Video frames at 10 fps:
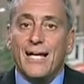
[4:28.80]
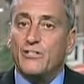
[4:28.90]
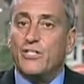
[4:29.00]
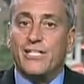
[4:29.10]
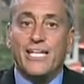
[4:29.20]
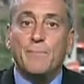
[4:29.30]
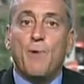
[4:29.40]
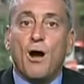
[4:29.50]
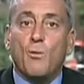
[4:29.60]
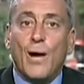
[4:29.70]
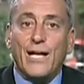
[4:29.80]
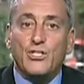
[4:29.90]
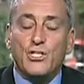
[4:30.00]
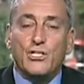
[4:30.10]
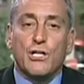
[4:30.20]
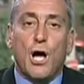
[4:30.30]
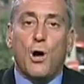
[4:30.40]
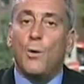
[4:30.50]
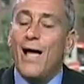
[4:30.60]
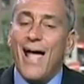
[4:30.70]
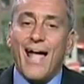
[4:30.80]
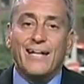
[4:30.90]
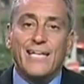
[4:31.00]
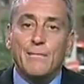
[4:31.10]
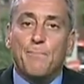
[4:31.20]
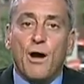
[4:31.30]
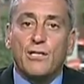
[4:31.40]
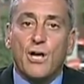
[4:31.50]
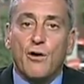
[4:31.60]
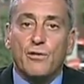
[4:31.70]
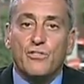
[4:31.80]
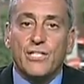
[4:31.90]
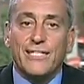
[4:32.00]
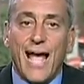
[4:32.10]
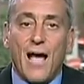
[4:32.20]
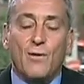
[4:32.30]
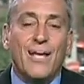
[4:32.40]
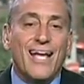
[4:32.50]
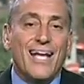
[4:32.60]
is to keep our wages low and keep our currency down.